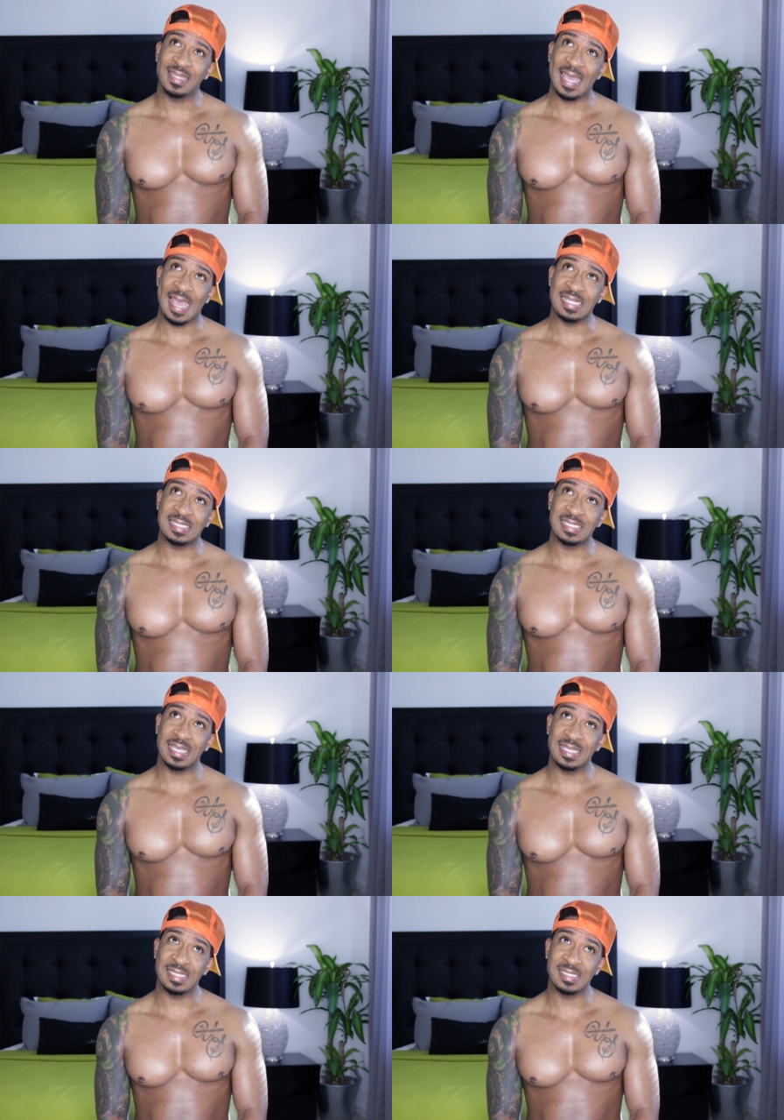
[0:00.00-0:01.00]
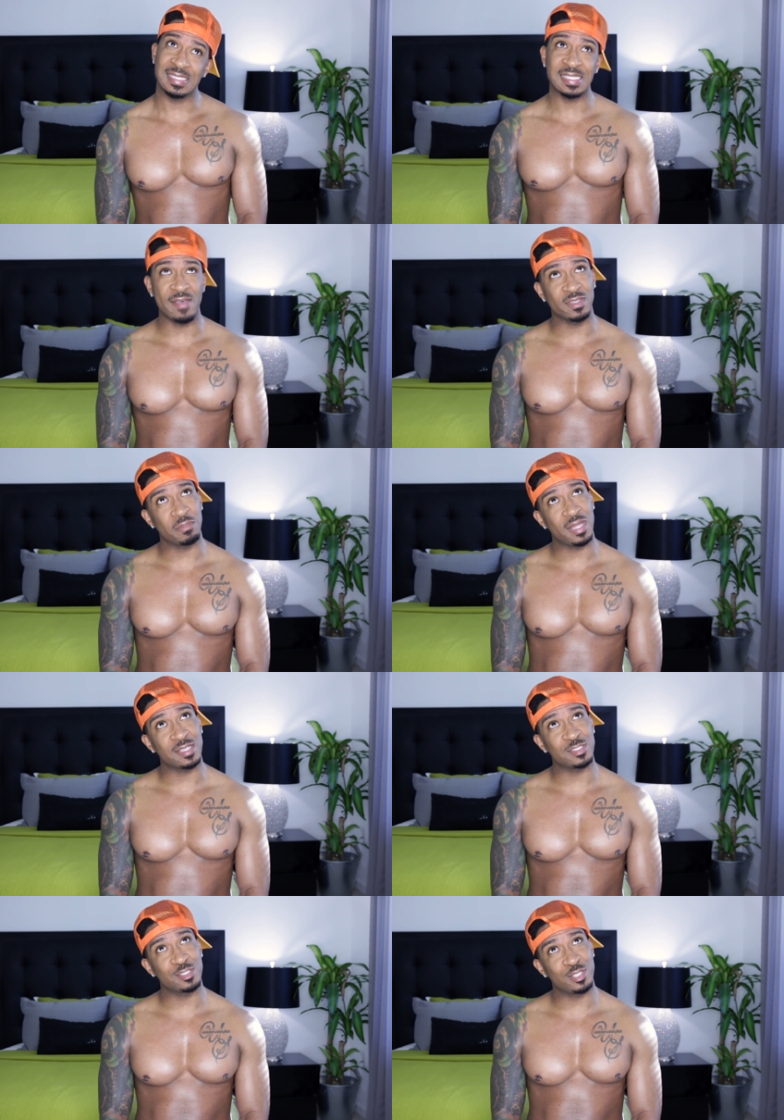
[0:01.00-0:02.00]
That's seven
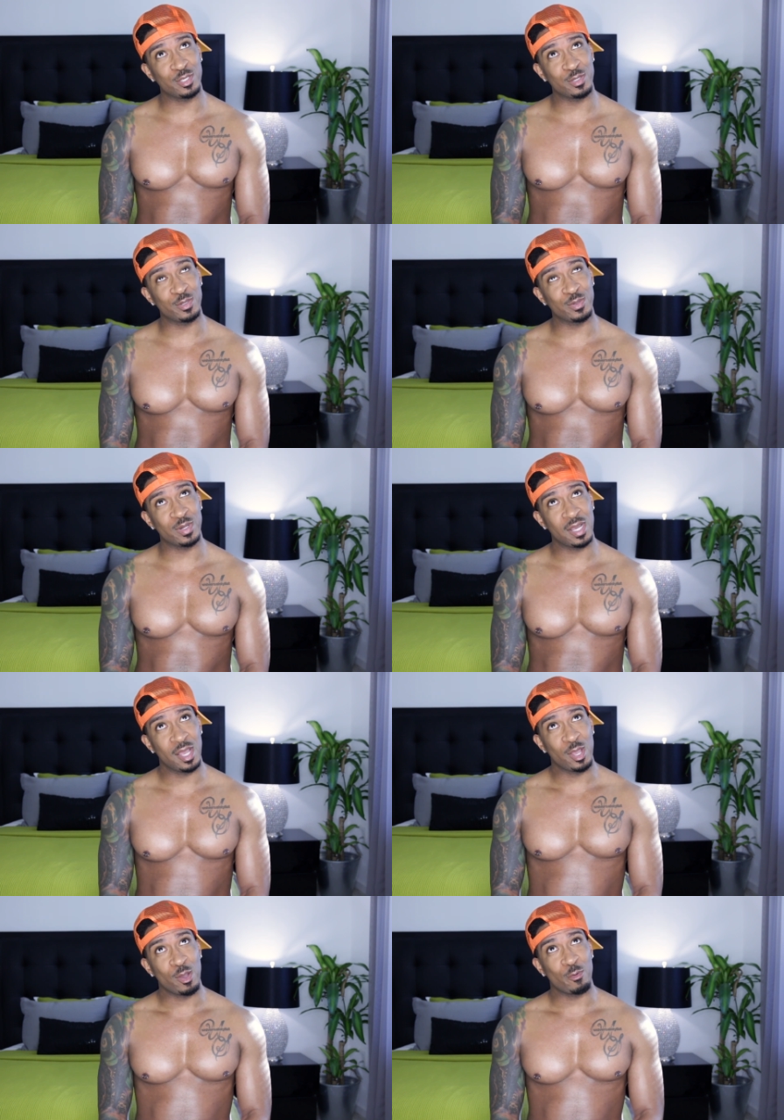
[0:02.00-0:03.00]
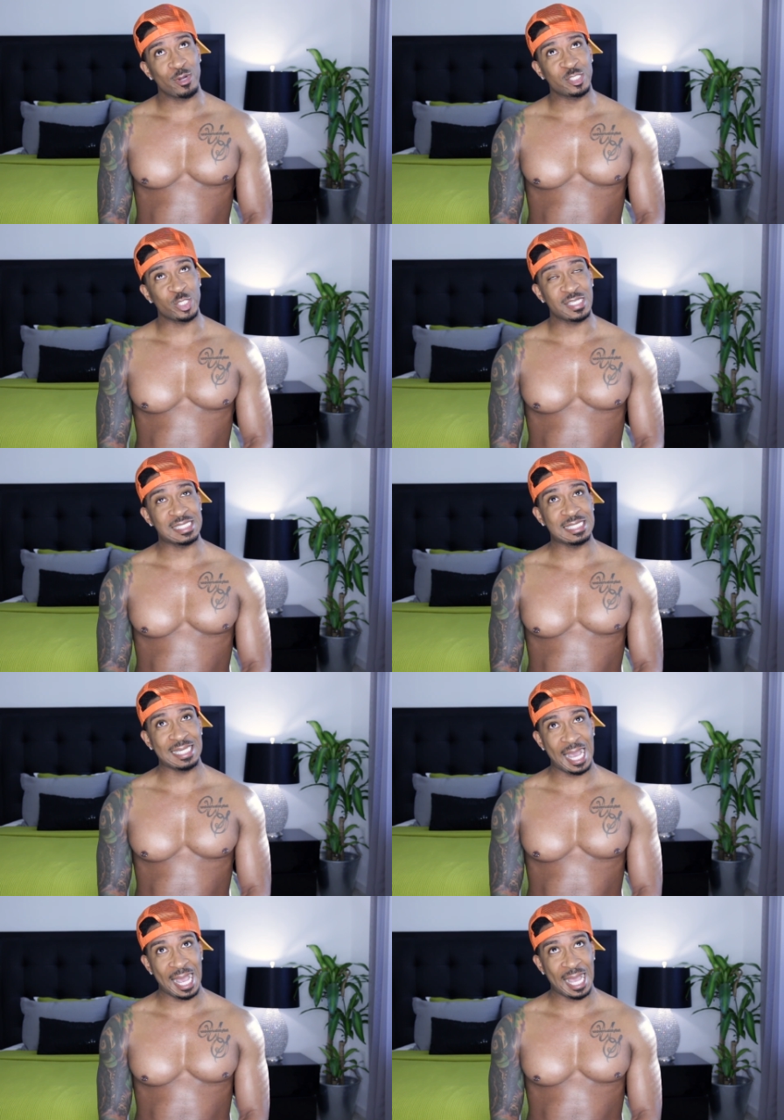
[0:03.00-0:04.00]
plus two which is
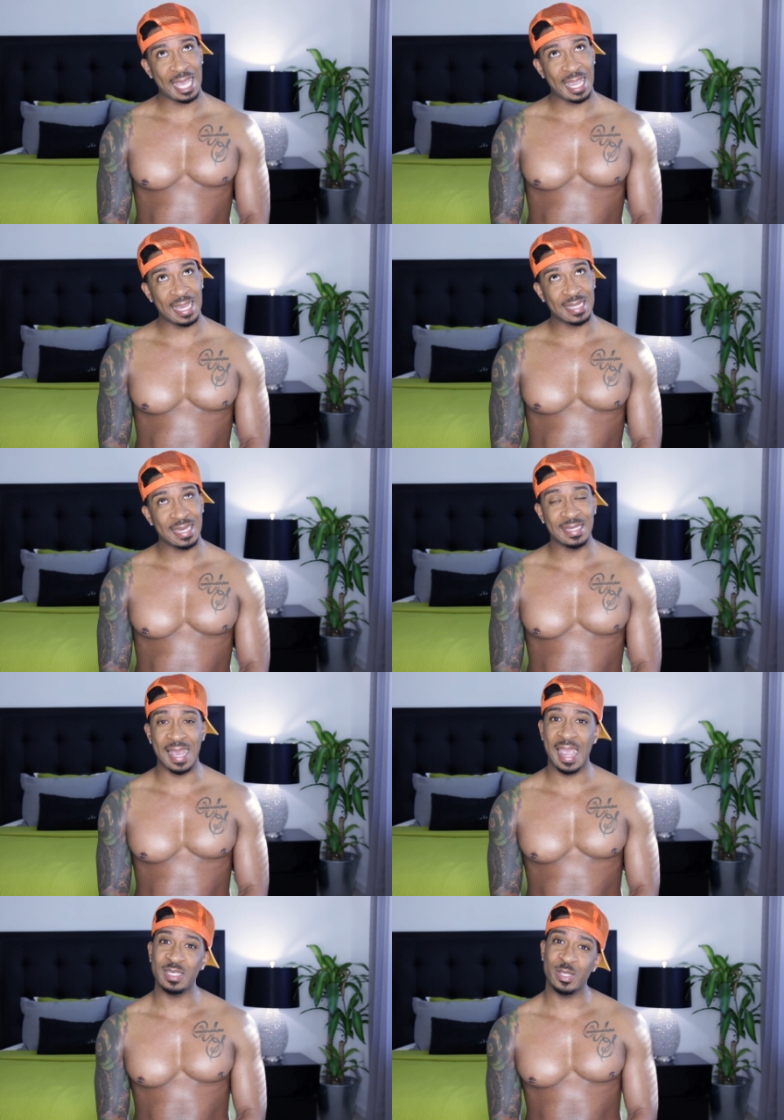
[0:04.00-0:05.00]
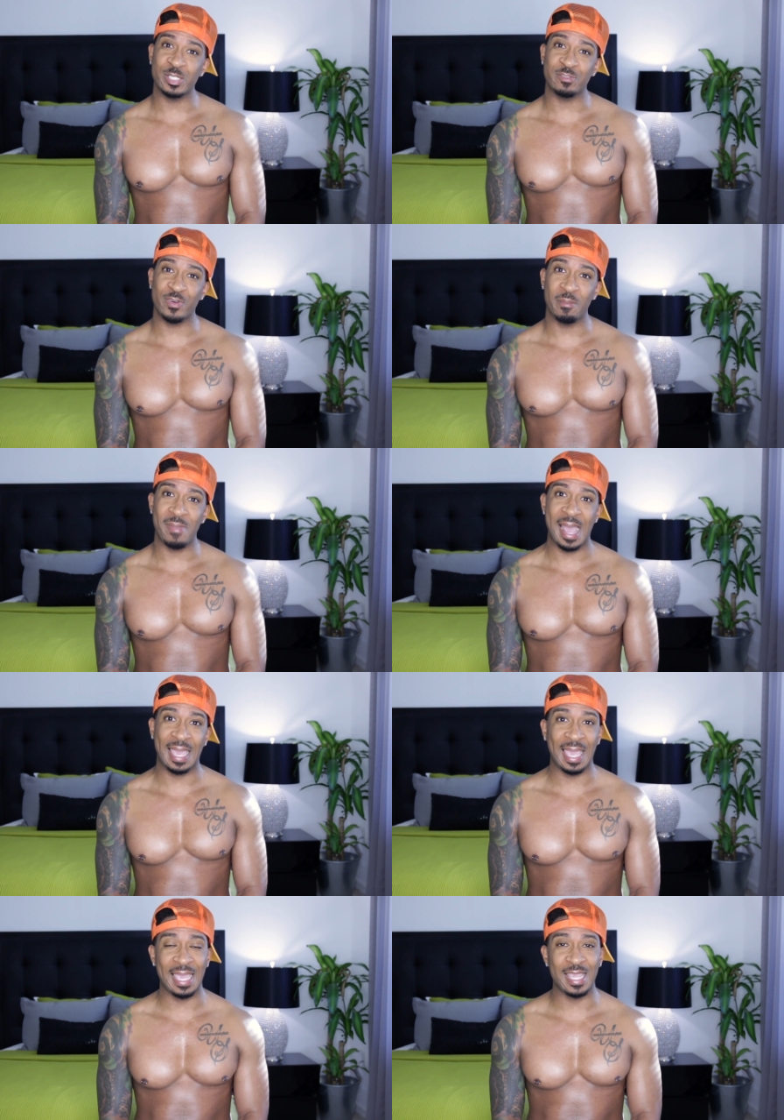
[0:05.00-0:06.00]
nine. Nine years from
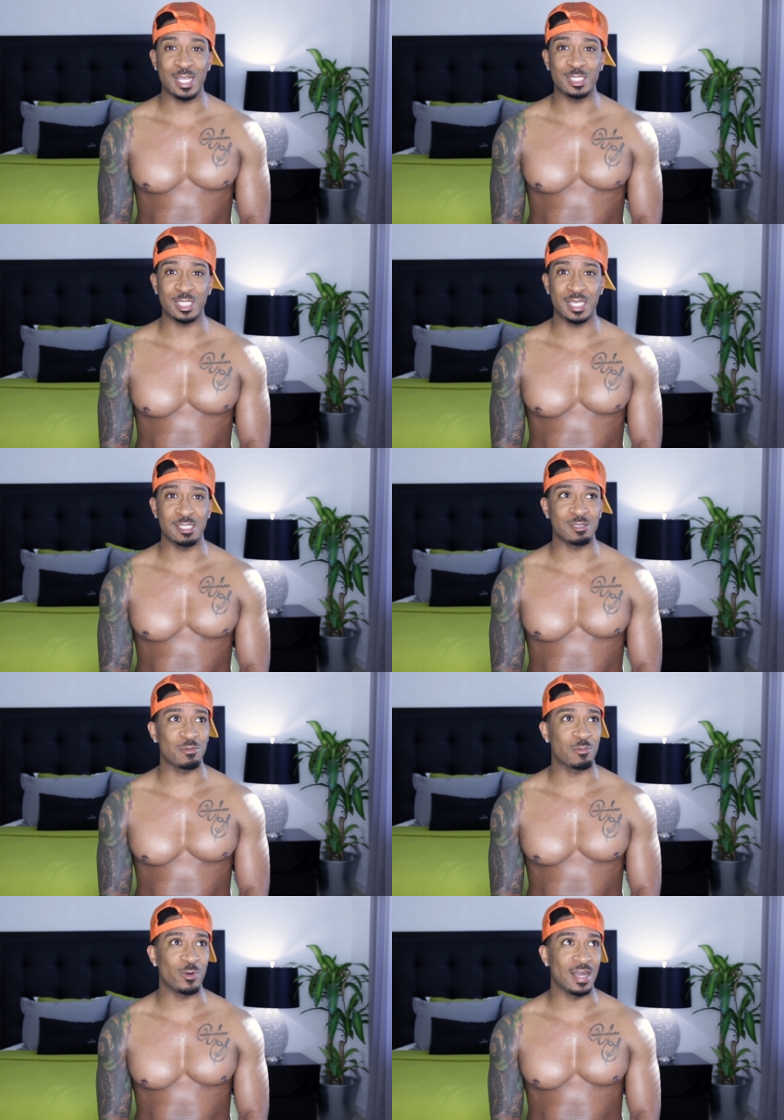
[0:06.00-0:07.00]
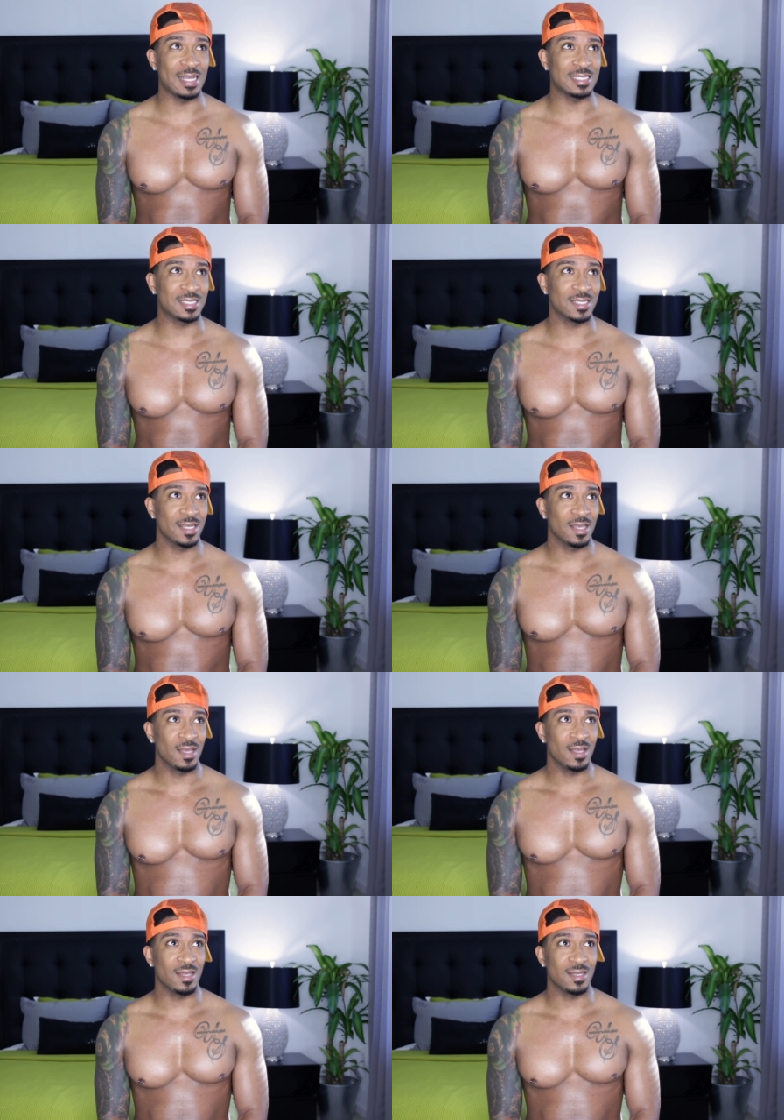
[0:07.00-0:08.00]
my age is what?
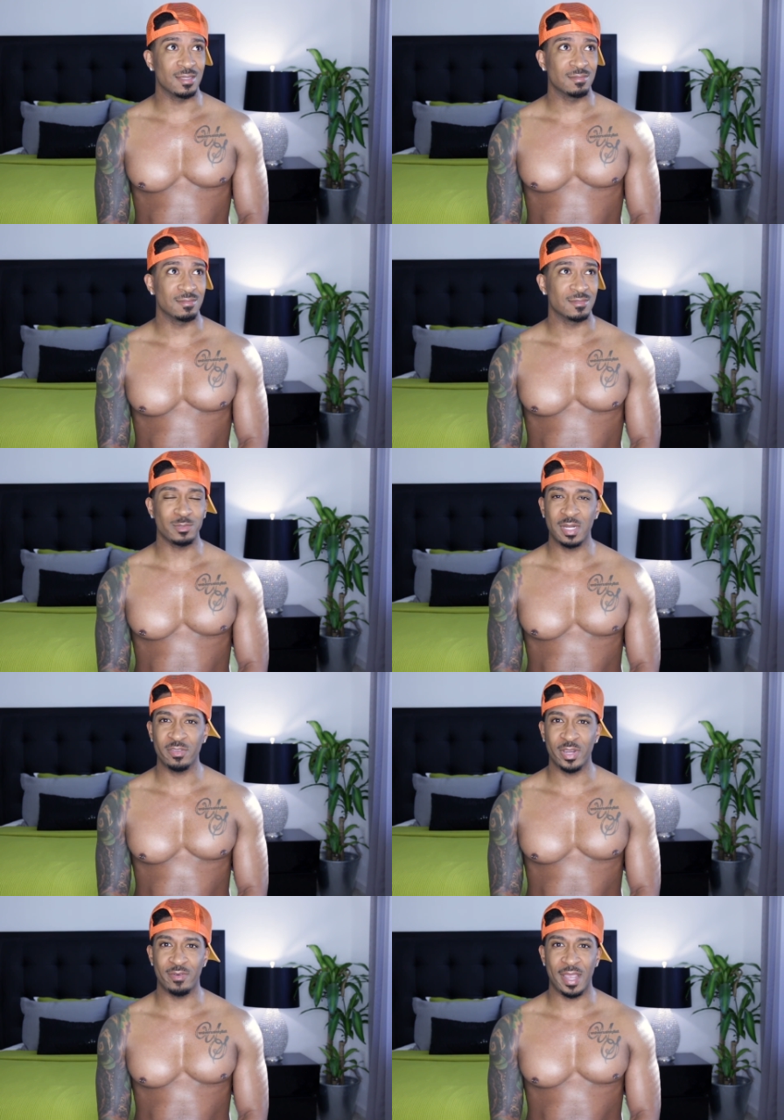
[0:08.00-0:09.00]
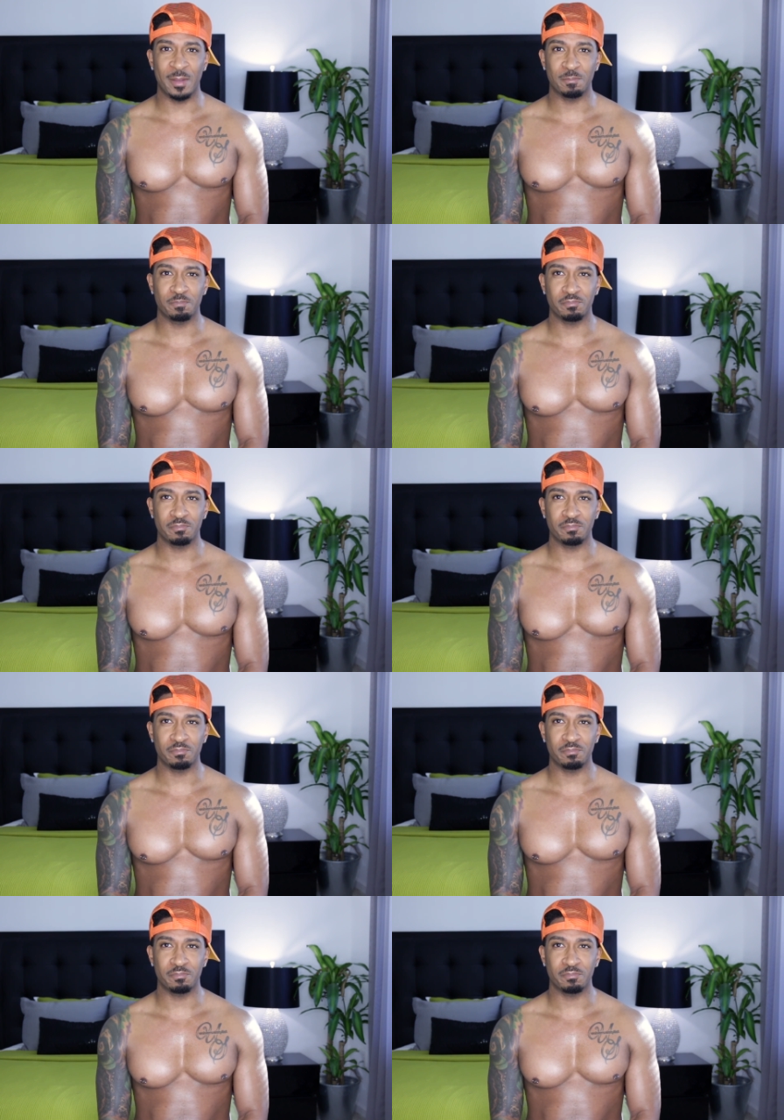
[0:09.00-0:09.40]
Uh, 23, right?